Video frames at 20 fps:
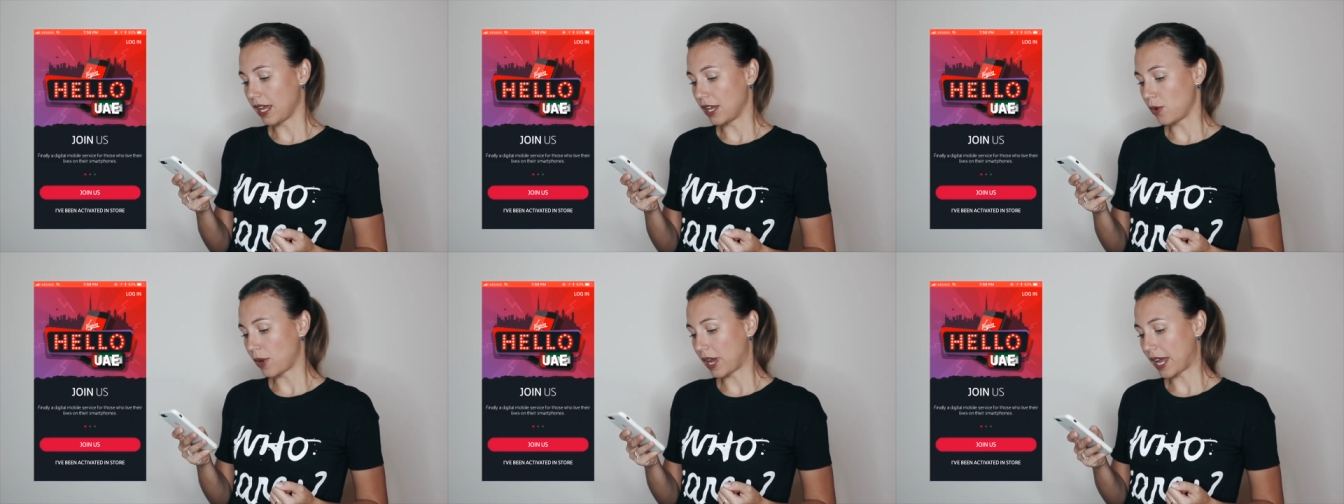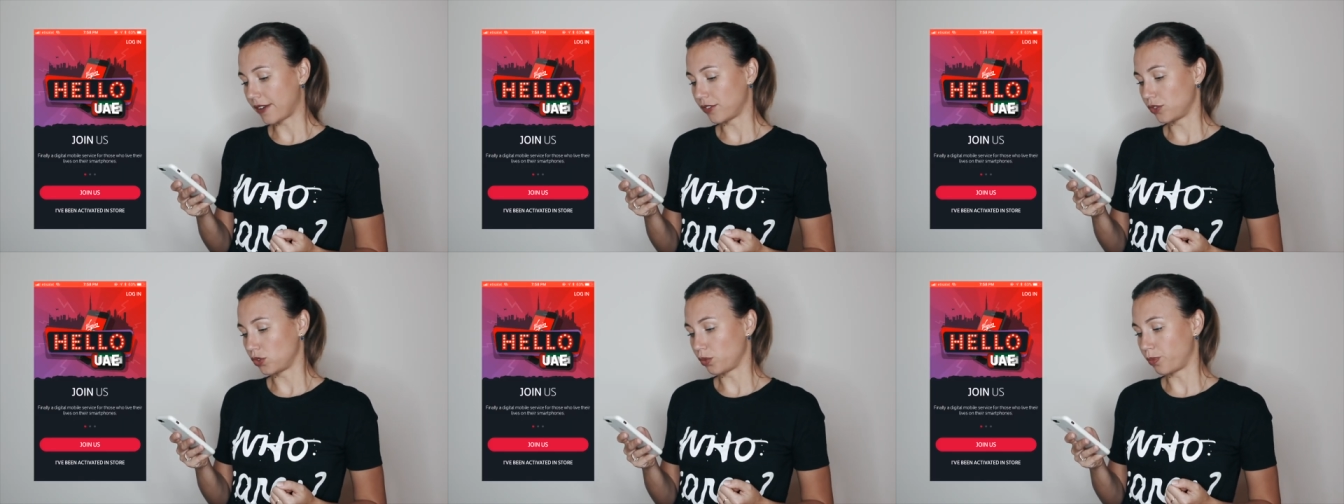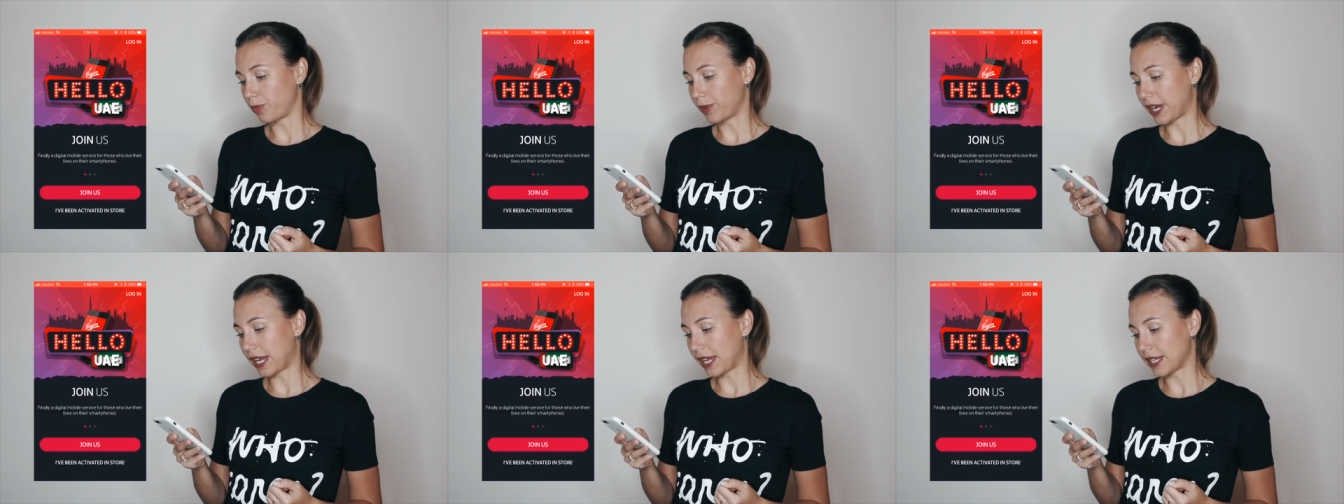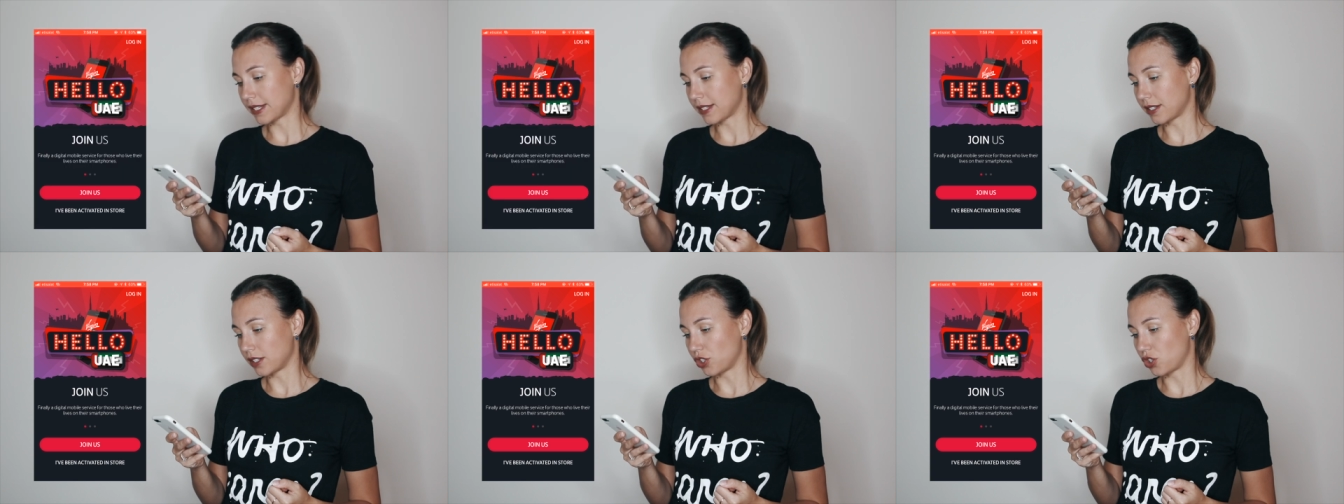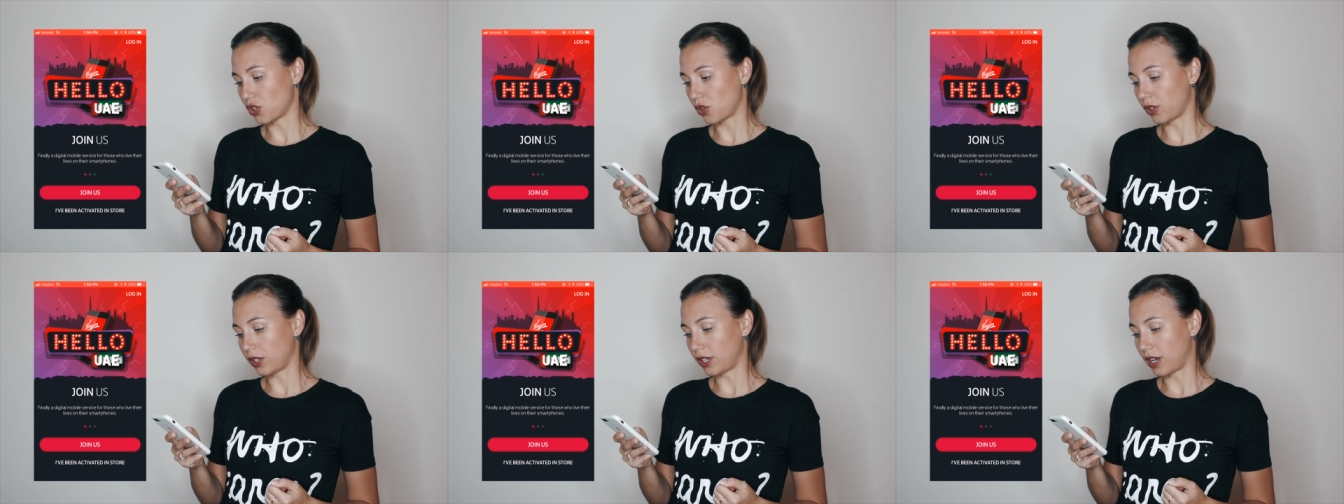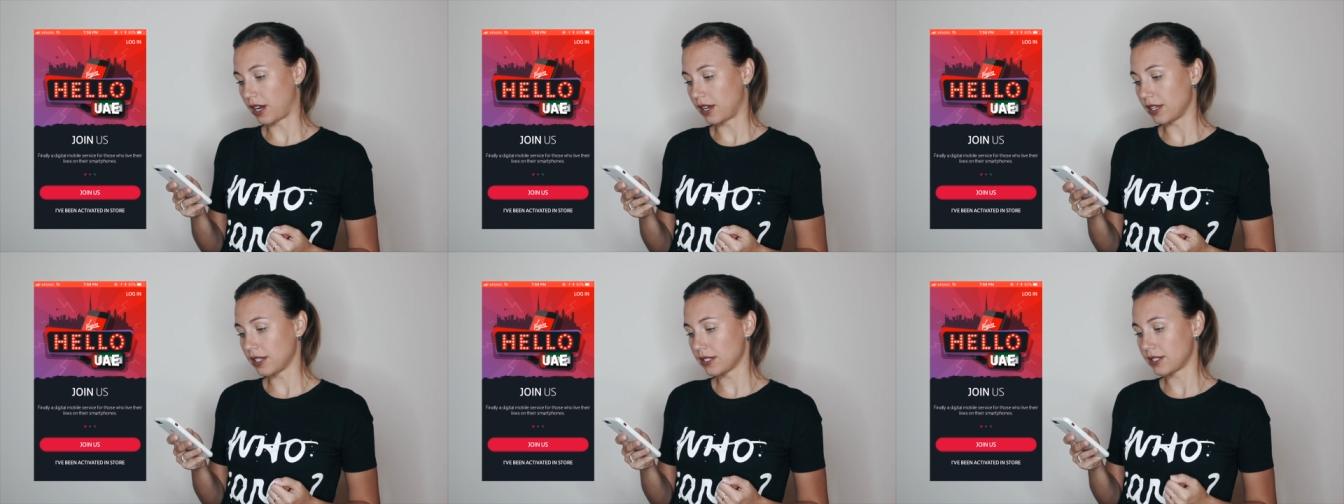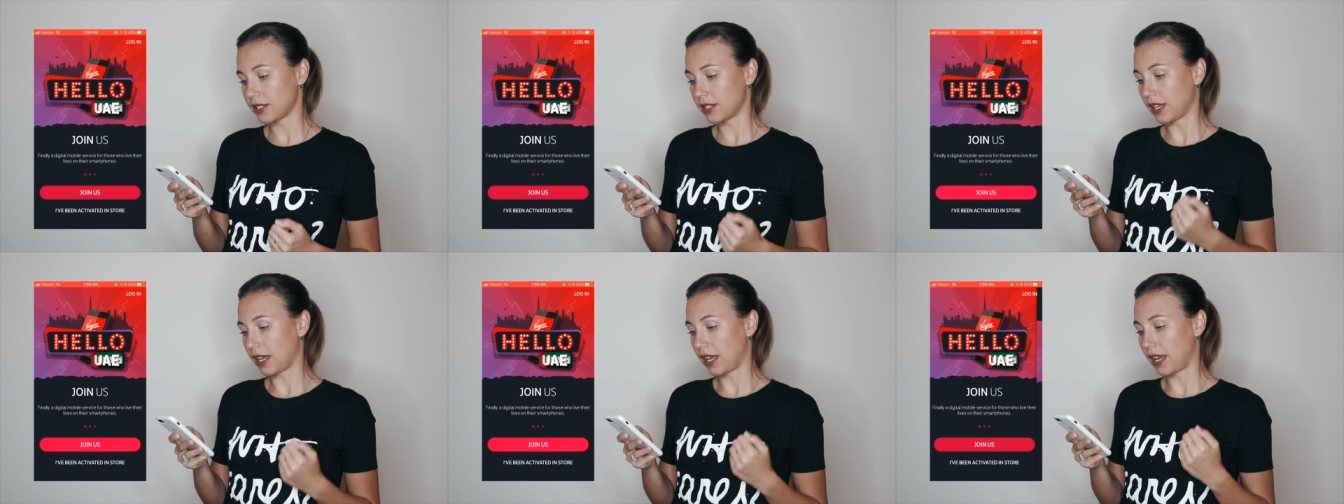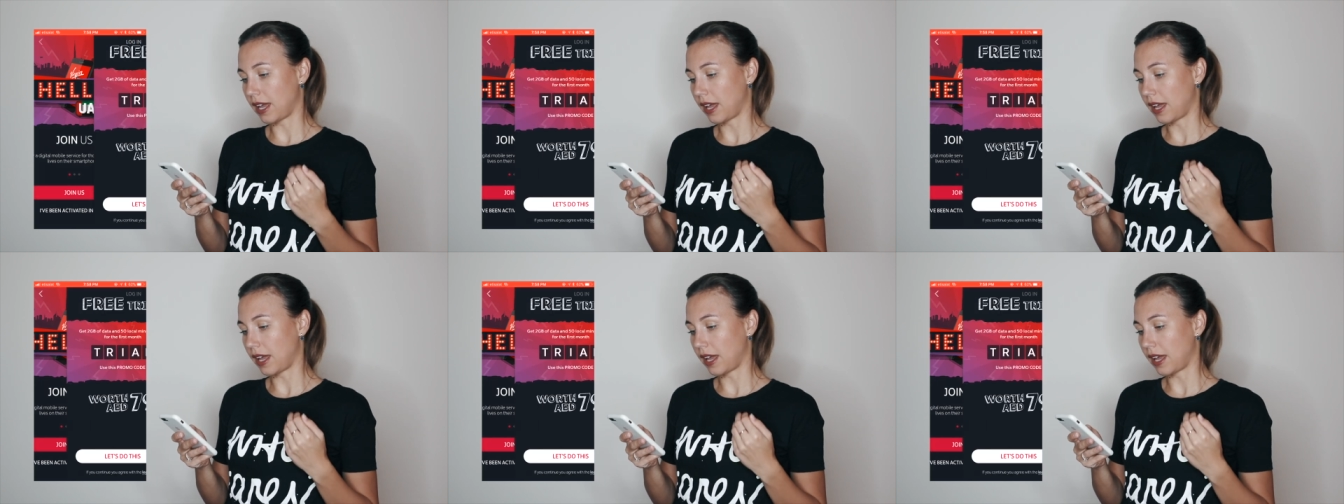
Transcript: you have to press Join Us.